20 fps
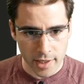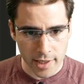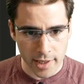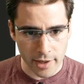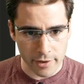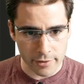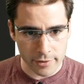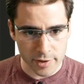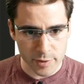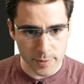
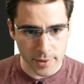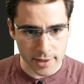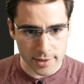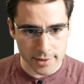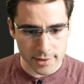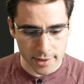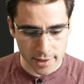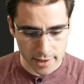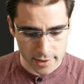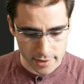Now the
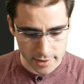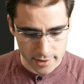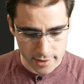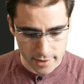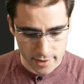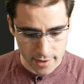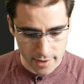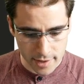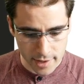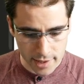response
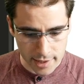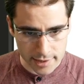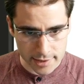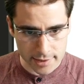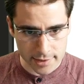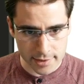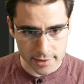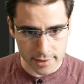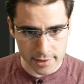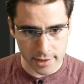to
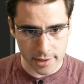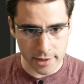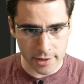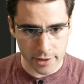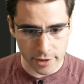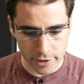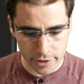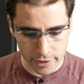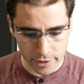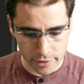this is going to
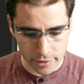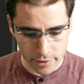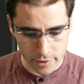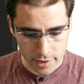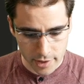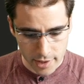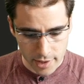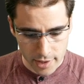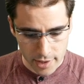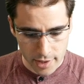include
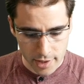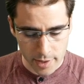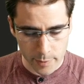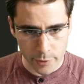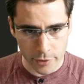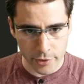a